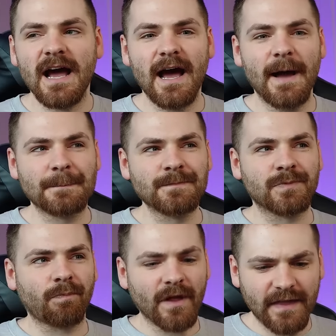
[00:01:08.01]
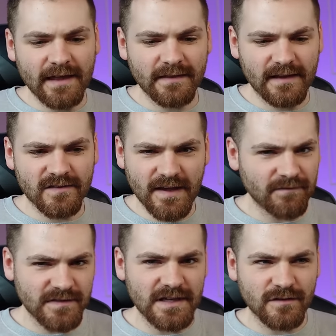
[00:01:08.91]
There's
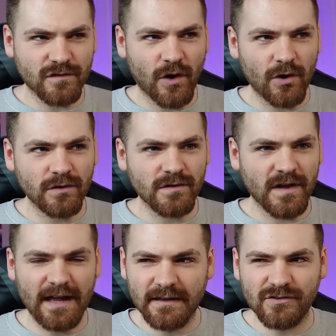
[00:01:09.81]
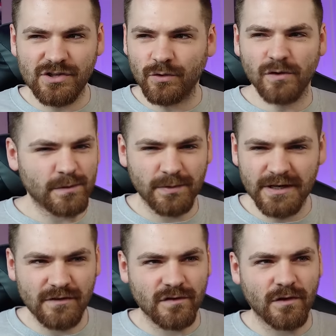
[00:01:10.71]
17 songs and she talks
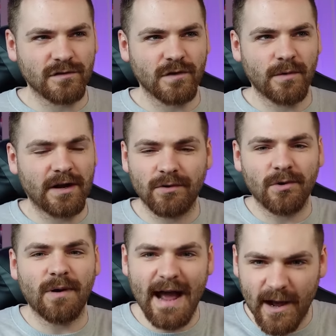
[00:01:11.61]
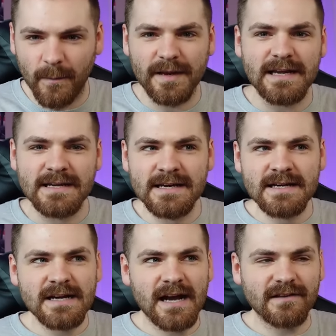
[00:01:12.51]
between each song, so I don't know how many
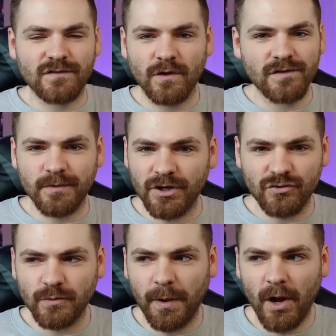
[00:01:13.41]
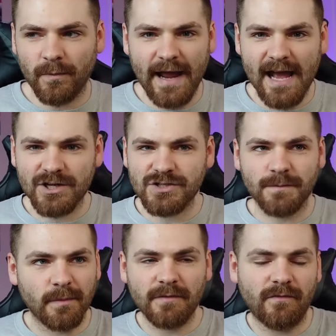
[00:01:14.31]
songs I'm going to do per reaction.
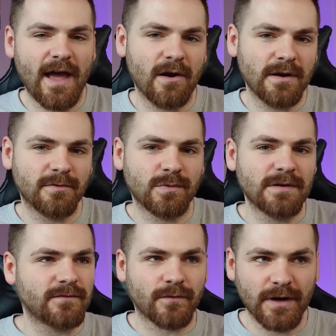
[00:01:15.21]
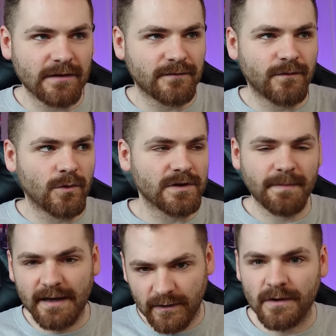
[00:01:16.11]
It'll probably vary between 3 and 4
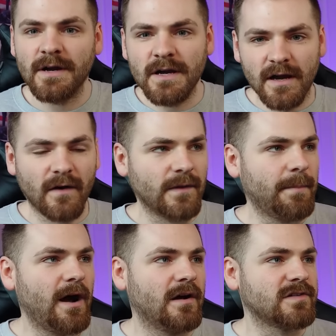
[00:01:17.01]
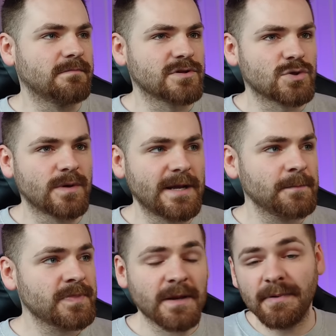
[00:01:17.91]
depending on the parts in
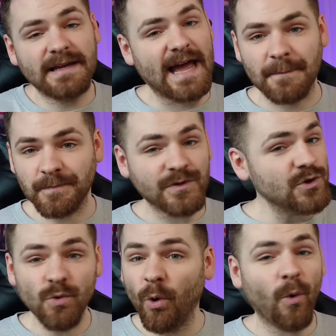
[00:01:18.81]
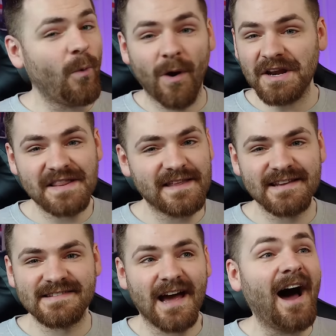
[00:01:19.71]
between. But yeah, you all wanted
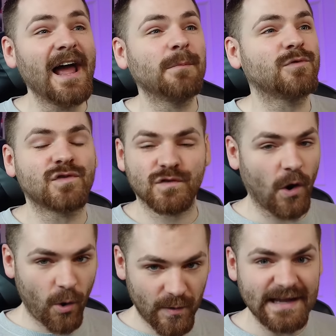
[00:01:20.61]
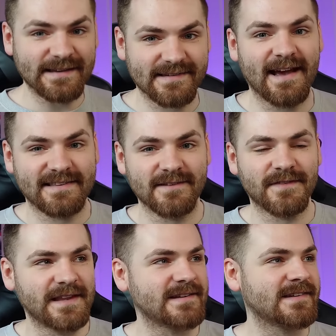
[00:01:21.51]
this. I am so excited
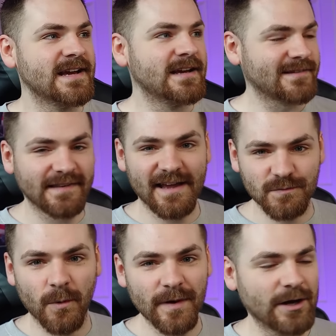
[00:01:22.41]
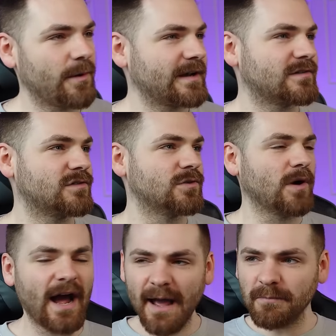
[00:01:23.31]
for this. So that's what we're going to do.
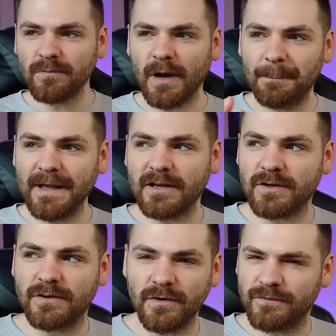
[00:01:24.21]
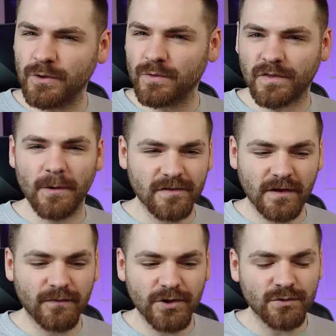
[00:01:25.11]
I am a bit confused though, because
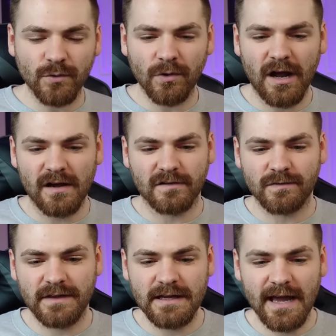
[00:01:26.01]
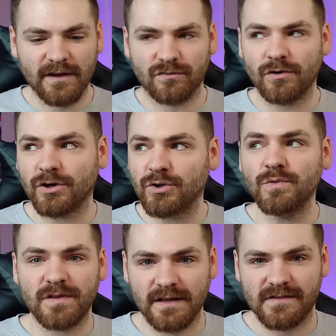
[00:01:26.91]
I thought you'd all ask for the extra
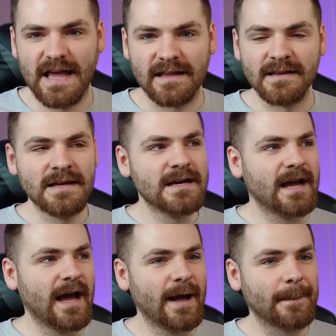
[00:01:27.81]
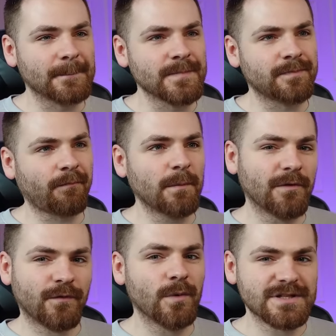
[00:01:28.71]
acoustic set
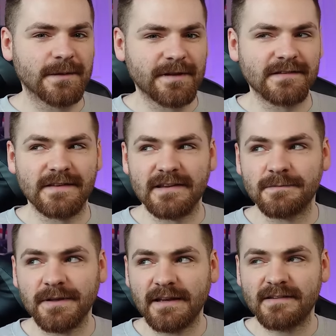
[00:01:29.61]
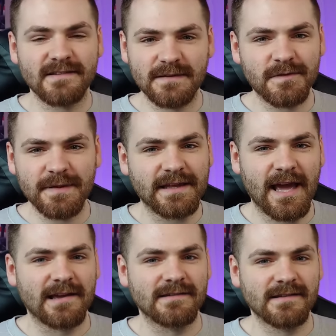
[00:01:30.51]
before we jump into this, but that doesn't seem to be the
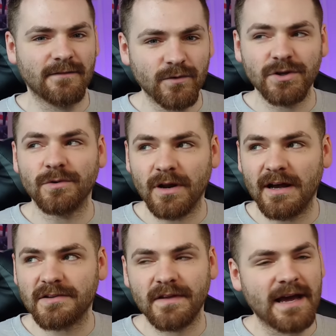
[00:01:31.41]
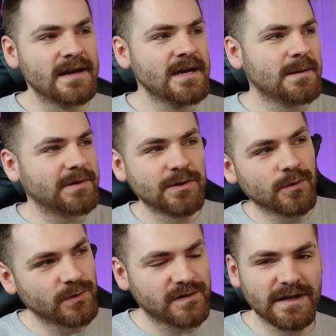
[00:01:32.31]
case. I thought you'd all ask for that, but you
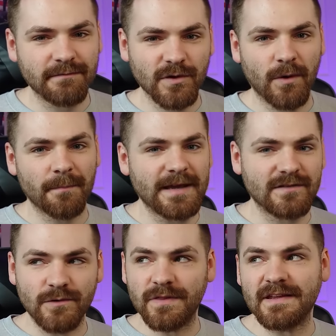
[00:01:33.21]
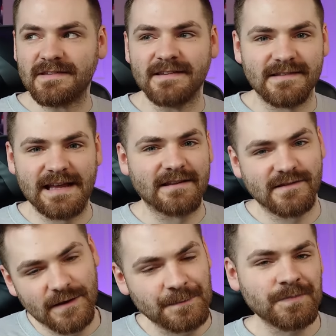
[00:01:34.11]
all seem to want me to do this instead.
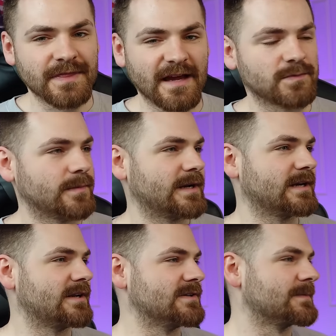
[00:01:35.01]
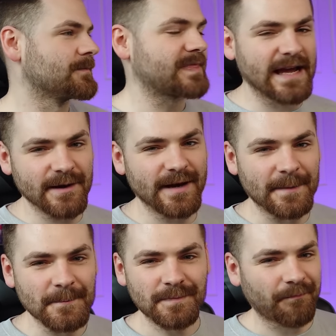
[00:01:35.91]
So that's what we're going to do.
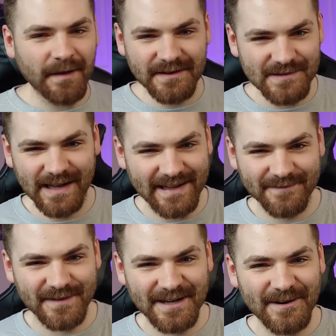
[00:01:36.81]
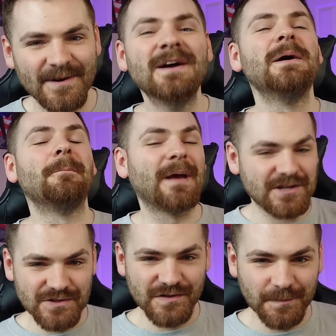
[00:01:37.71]
Anyway, make sure you like the video.
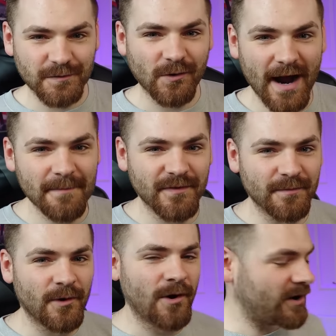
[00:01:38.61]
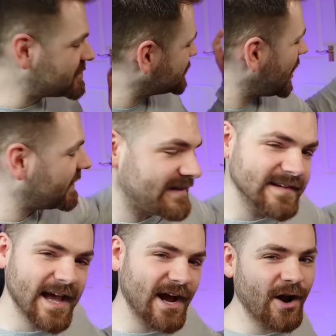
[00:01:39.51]
Make sure you subscribe for more. Journey
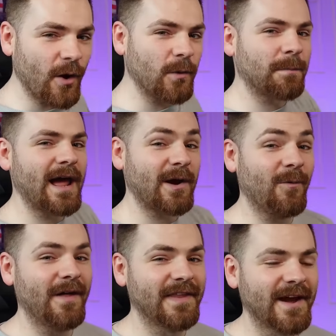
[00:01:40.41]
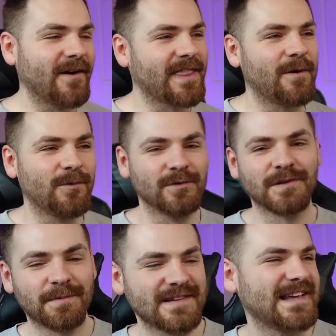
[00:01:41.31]
to get a gold plaque one day on that wall.
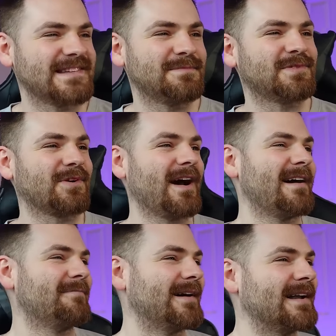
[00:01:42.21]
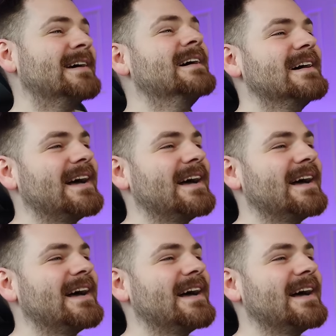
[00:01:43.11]
So press that subscribe button.